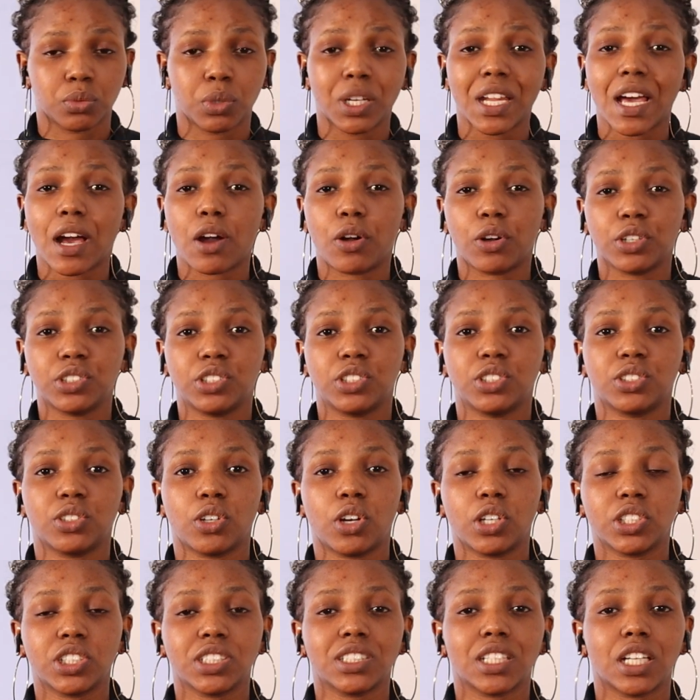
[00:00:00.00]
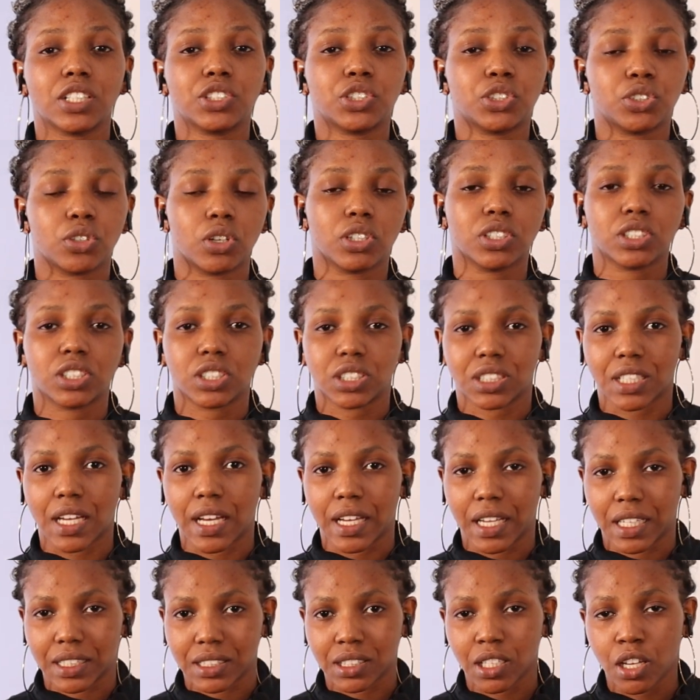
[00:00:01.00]
What are urges? Urges are strong
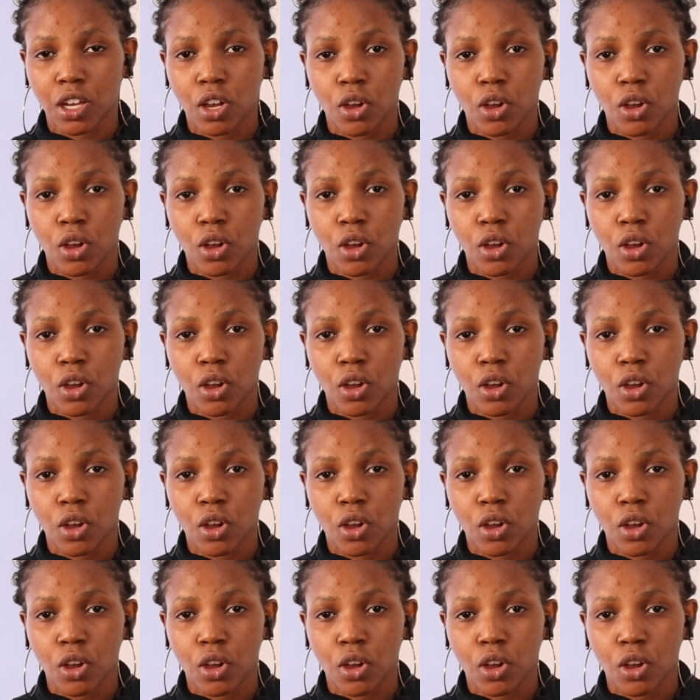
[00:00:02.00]
desires.